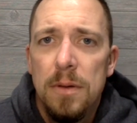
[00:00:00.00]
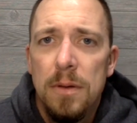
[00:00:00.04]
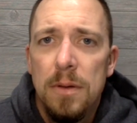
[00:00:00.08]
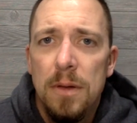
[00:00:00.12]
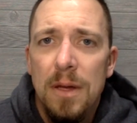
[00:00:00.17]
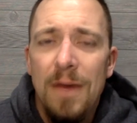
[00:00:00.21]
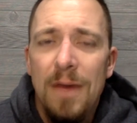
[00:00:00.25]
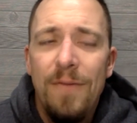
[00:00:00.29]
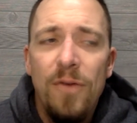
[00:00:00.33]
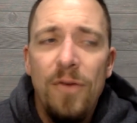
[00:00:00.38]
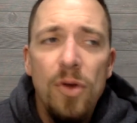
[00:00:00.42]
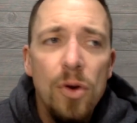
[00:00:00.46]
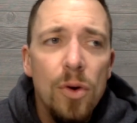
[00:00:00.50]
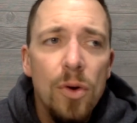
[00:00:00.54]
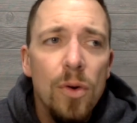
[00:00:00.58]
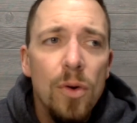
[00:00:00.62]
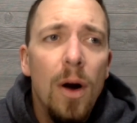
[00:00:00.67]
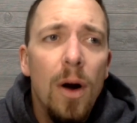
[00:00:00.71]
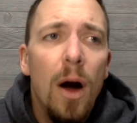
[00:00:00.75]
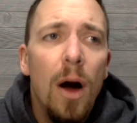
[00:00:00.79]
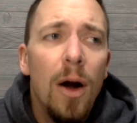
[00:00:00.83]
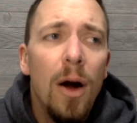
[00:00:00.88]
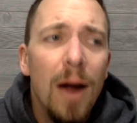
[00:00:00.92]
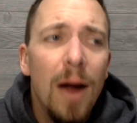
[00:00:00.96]
If
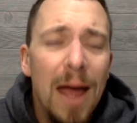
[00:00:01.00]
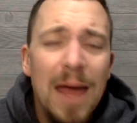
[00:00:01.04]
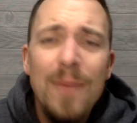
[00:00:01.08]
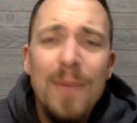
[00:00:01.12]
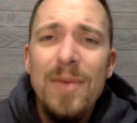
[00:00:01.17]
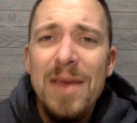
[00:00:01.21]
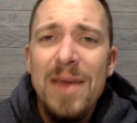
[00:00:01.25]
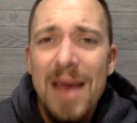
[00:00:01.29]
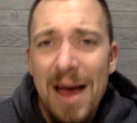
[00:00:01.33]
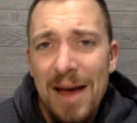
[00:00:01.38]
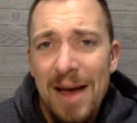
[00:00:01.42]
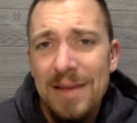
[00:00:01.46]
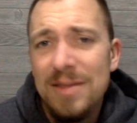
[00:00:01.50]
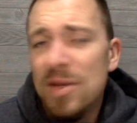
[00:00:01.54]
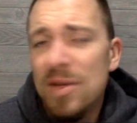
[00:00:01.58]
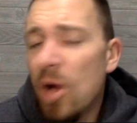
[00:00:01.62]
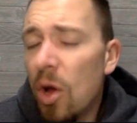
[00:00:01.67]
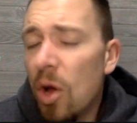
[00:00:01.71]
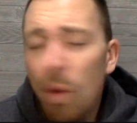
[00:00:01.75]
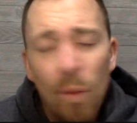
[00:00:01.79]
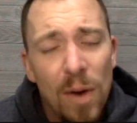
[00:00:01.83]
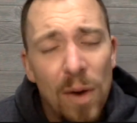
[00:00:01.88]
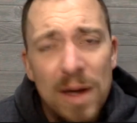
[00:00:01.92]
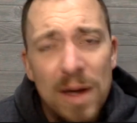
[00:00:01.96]
you are A B S,
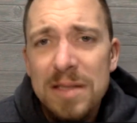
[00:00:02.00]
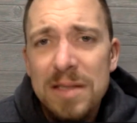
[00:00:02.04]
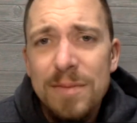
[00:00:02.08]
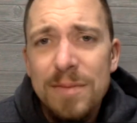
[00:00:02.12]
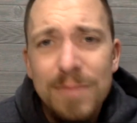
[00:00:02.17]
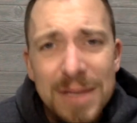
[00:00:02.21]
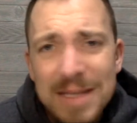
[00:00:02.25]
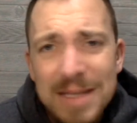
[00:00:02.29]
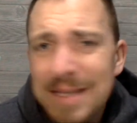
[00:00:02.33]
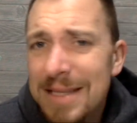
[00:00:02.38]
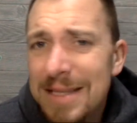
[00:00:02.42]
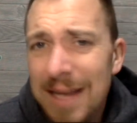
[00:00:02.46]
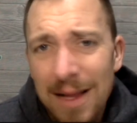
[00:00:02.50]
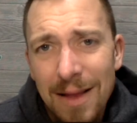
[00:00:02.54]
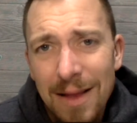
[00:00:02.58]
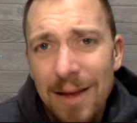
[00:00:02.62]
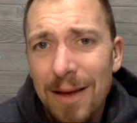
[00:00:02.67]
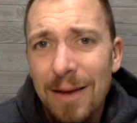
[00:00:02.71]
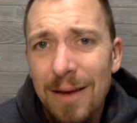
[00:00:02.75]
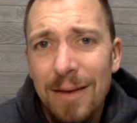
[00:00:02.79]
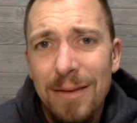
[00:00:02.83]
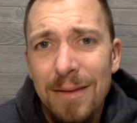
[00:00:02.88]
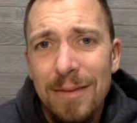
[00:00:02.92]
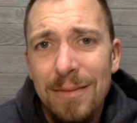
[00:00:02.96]
always be
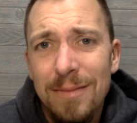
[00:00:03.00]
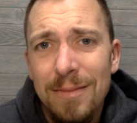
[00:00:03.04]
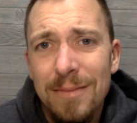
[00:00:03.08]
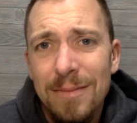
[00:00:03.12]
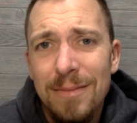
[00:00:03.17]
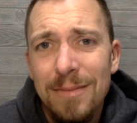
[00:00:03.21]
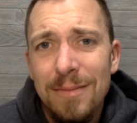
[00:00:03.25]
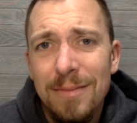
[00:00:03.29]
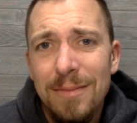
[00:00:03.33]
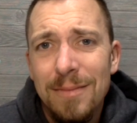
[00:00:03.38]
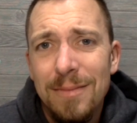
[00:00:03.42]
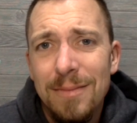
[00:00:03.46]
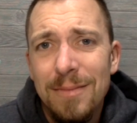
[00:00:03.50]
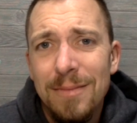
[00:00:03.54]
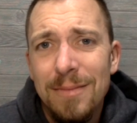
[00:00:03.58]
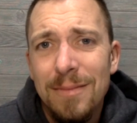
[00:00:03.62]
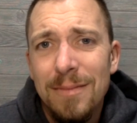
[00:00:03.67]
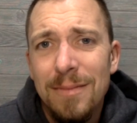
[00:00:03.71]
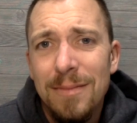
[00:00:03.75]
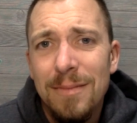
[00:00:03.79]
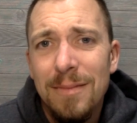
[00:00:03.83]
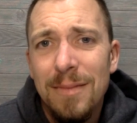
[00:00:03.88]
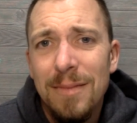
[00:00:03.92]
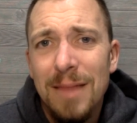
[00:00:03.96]
selling,
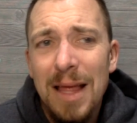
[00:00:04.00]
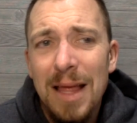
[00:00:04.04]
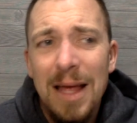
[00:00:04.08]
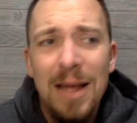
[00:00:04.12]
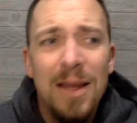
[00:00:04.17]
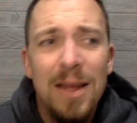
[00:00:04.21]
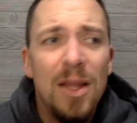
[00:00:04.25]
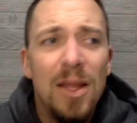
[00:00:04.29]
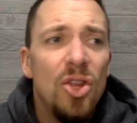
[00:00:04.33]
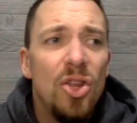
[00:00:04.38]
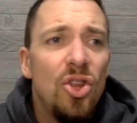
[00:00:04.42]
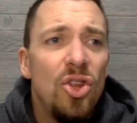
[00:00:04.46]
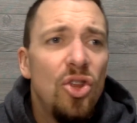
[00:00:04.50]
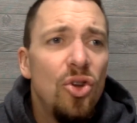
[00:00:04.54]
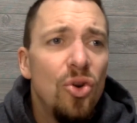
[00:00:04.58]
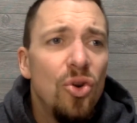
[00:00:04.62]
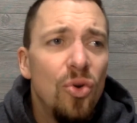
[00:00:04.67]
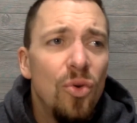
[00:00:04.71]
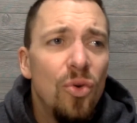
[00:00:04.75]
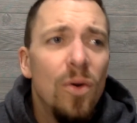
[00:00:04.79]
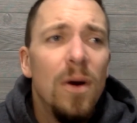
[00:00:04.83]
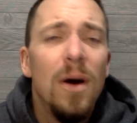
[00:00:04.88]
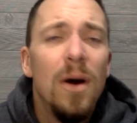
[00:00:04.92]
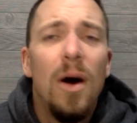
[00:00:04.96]
then
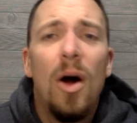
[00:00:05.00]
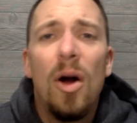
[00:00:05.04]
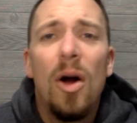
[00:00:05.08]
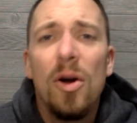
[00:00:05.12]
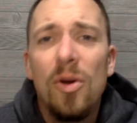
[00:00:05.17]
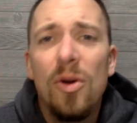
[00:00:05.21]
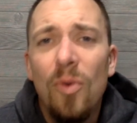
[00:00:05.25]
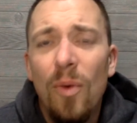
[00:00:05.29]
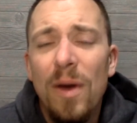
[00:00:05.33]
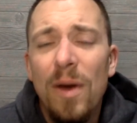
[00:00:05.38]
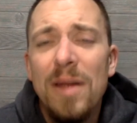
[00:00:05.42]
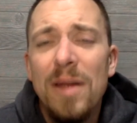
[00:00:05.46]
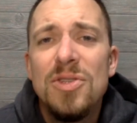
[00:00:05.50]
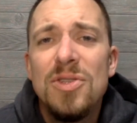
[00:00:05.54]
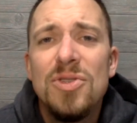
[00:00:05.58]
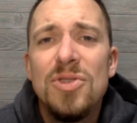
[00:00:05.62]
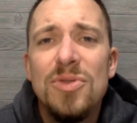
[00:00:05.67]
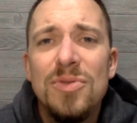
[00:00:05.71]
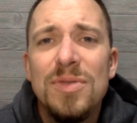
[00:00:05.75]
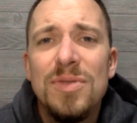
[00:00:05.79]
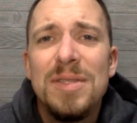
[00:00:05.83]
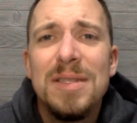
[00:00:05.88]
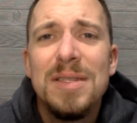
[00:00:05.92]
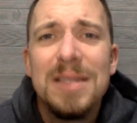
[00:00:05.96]
you are going
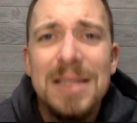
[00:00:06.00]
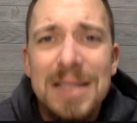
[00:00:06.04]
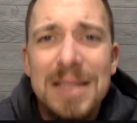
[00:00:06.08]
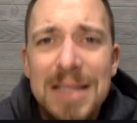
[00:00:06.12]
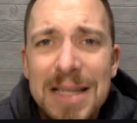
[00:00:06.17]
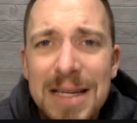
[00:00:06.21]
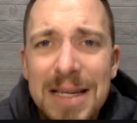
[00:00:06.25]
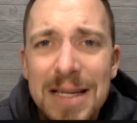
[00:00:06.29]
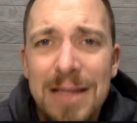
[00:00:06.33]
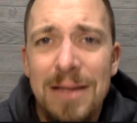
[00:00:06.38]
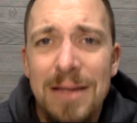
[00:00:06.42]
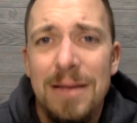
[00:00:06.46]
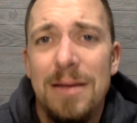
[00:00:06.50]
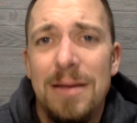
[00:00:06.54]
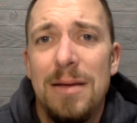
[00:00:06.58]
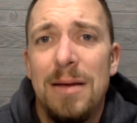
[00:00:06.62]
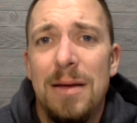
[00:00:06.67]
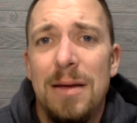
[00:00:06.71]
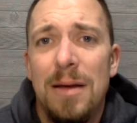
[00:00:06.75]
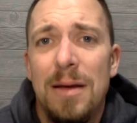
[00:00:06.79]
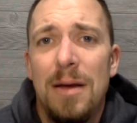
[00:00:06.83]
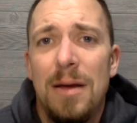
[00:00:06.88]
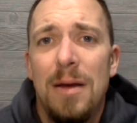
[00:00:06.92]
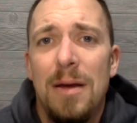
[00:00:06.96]
to succeed.
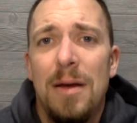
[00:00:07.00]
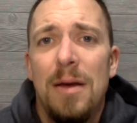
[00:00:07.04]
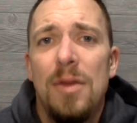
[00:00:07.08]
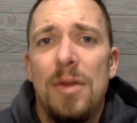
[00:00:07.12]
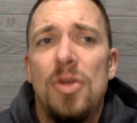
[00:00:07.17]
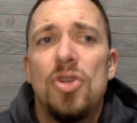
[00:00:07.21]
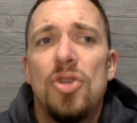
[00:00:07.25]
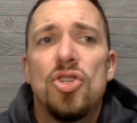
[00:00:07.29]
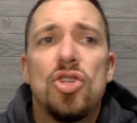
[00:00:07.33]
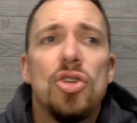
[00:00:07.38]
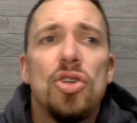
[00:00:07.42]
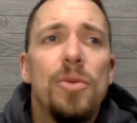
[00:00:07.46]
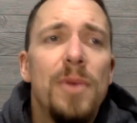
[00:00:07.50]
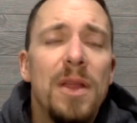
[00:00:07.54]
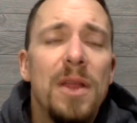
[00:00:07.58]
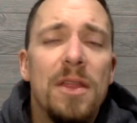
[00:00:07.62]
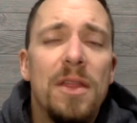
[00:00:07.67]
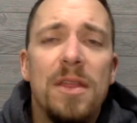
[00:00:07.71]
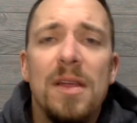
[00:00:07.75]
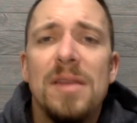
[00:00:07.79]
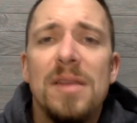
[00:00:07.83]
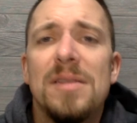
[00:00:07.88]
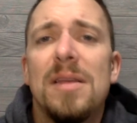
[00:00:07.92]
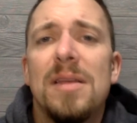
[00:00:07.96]
There's so many
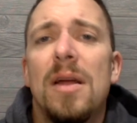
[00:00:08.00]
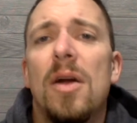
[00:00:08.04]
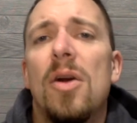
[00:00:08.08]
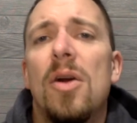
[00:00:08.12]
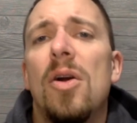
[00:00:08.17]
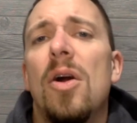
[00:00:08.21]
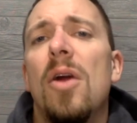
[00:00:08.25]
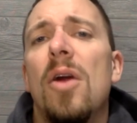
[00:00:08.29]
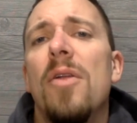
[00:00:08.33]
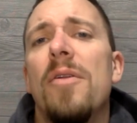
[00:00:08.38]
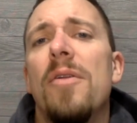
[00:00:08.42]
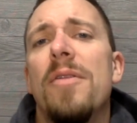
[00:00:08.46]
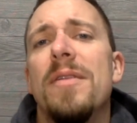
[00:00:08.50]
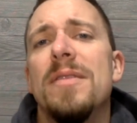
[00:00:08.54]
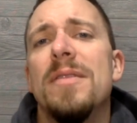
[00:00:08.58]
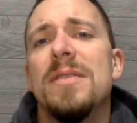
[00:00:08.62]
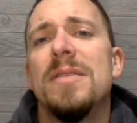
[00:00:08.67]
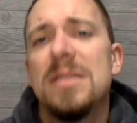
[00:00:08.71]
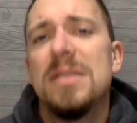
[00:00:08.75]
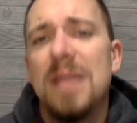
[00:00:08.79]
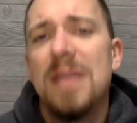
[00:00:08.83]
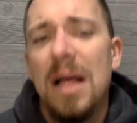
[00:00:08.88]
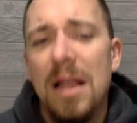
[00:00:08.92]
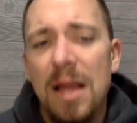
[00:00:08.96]
things that are other than
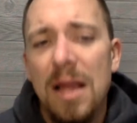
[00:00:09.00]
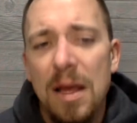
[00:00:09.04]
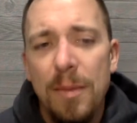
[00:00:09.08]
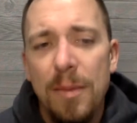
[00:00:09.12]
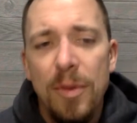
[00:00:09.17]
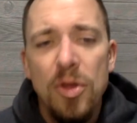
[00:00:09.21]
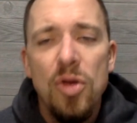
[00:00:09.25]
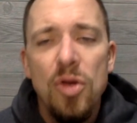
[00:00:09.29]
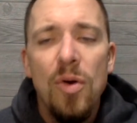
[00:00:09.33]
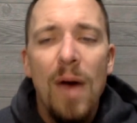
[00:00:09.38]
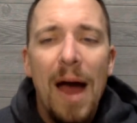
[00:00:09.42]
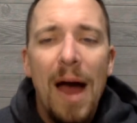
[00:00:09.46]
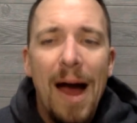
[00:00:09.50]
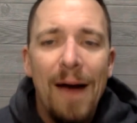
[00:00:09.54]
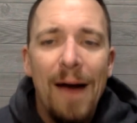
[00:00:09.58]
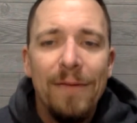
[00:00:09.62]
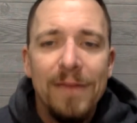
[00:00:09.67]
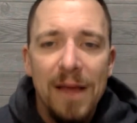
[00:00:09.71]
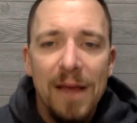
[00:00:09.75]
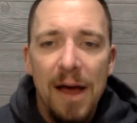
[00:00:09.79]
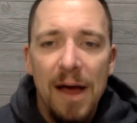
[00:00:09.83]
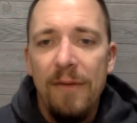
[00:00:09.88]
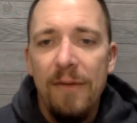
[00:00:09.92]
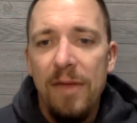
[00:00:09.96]
selling, but you have
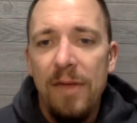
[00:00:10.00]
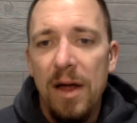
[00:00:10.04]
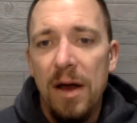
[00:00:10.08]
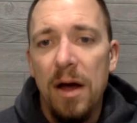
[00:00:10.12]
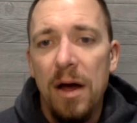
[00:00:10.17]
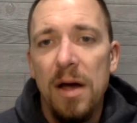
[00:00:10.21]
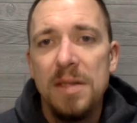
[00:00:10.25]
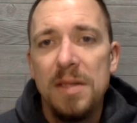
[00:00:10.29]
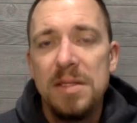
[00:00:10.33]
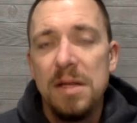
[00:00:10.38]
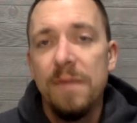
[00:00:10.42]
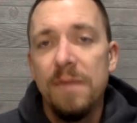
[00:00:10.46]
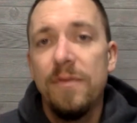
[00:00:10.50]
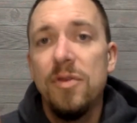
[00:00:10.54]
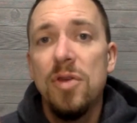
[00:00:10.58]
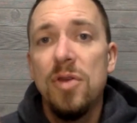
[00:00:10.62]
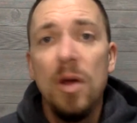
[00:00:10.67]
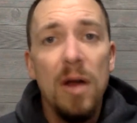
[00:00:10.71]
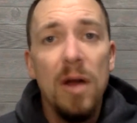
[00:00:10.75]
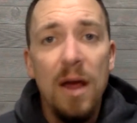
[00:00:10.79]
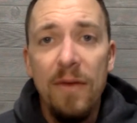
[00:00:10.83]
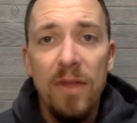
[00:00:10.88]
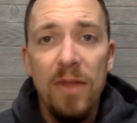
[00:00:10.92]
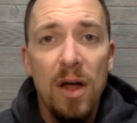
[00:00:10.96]
to have that hustle. If you
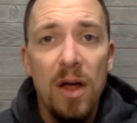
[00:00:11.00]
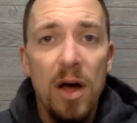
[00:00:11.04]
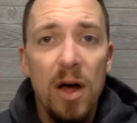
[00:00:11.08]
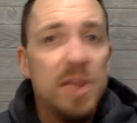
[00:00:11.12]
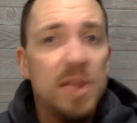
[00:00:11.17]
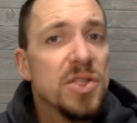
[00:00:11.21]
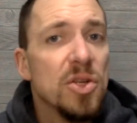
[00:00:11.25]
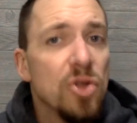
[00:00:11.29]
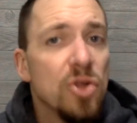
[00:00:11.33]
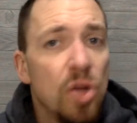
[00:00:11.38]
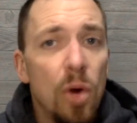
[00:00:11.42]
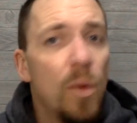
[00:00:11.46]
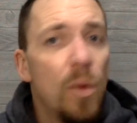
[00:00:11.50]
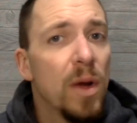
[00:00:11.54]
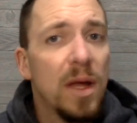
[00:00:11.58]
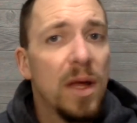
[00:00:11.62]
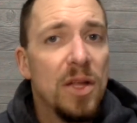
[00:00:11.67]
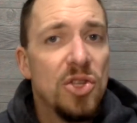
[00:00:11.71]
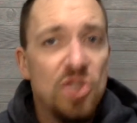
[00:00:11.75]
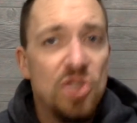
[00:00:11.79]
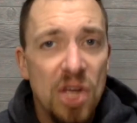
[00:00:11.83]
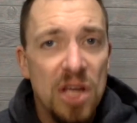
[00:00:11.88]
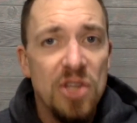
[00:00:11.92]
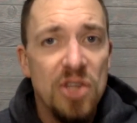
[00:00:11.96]
don't have that hustle, no one
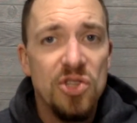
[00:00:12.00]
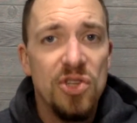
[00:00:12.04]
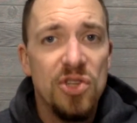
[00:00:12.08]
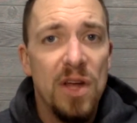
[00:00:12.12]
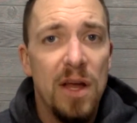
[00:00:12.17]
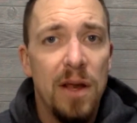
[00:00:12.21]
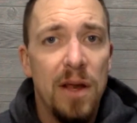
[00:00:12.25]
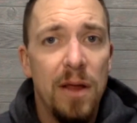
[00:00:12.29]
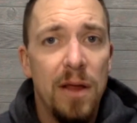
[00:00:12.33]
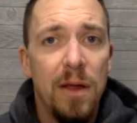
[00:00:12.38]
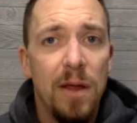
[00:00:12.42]
can change that.